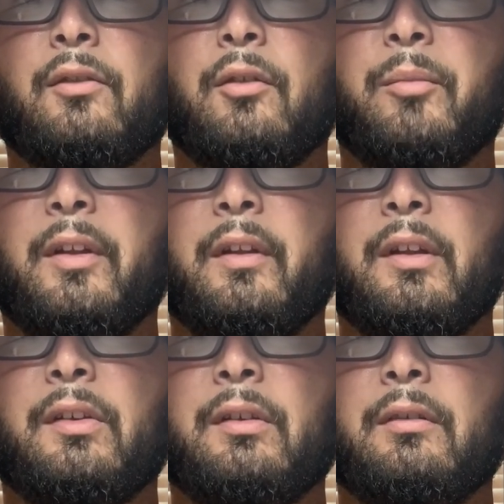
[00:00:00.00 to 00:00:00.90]
it'd be
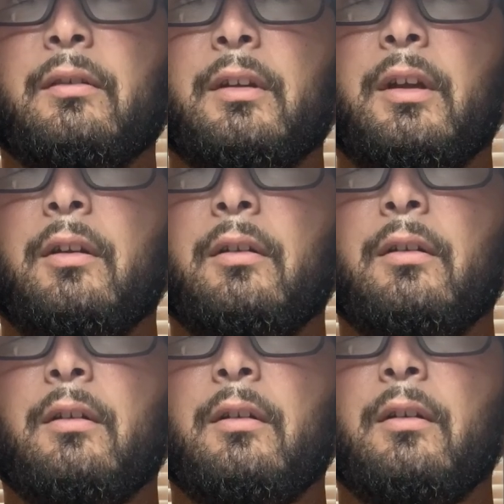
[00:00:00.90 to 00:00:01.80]
this here,
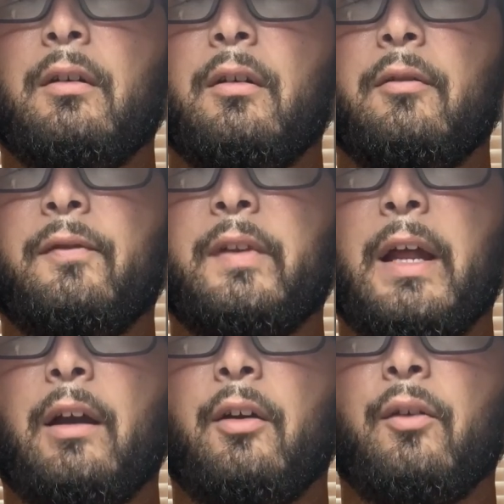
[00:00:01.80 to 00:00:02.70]

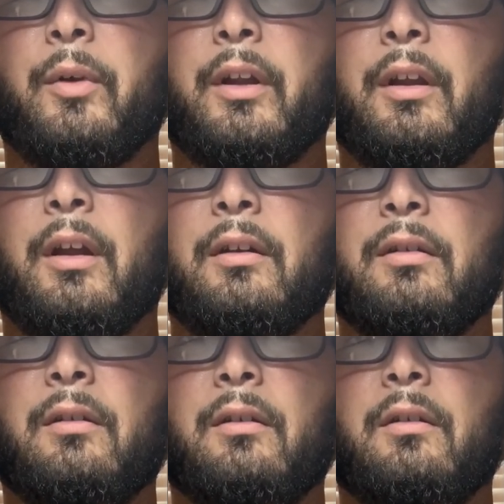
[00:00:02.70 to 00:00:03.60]
flat all the way to the
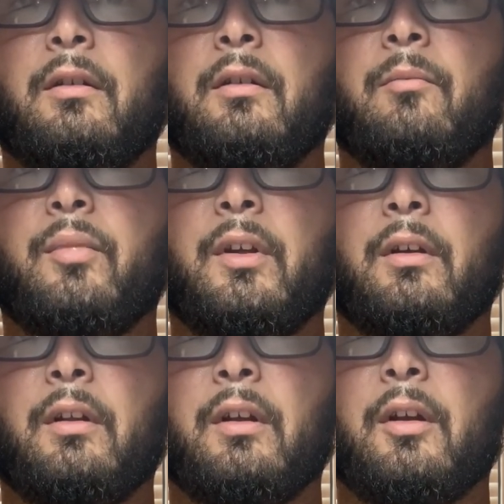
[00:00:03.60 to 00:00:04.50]
edge. But
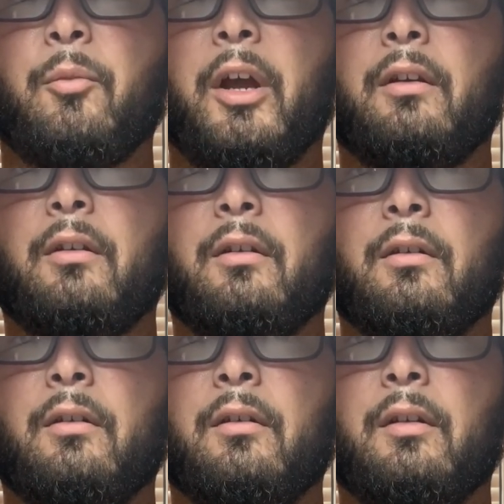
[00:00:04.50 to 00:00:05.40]
in the Commander,
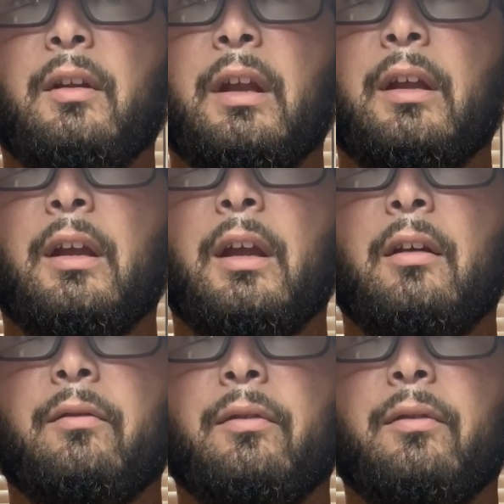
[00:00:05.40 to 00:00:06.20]
they gave